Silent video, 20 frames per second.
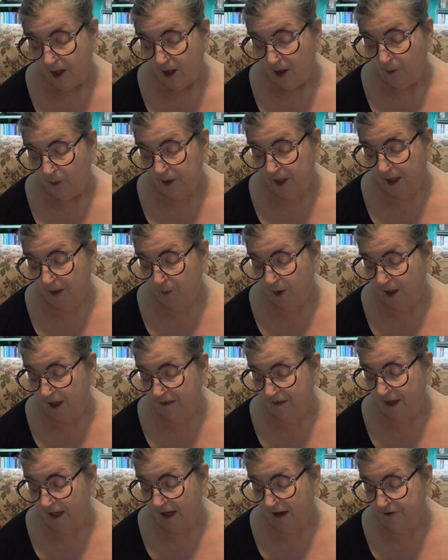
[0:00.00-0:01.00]
When I weigh
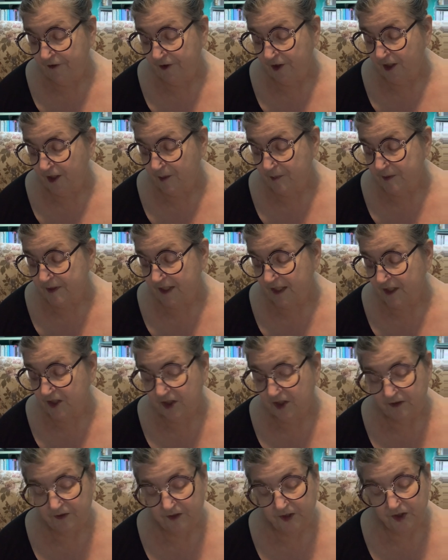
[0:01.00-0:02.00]
the effort and
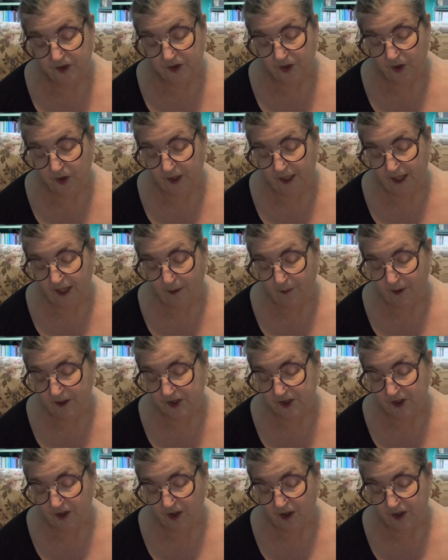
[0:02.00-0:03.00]
obsession of controlling how
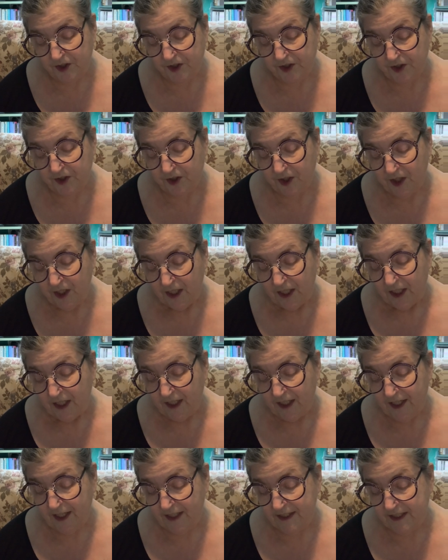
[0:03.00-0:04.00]
much larger
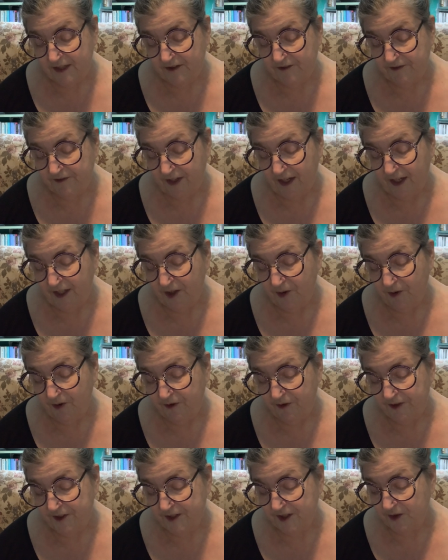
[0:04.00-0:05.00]
against the value of
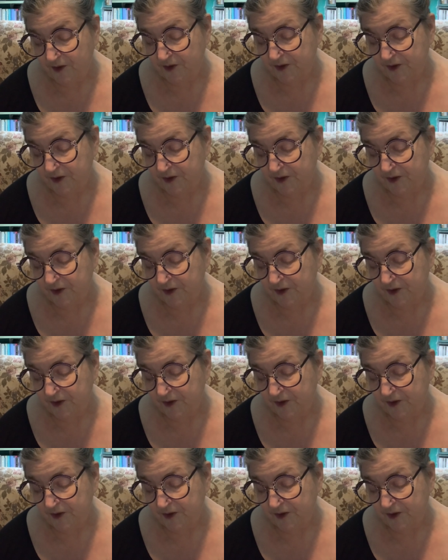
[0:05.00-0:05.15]
physical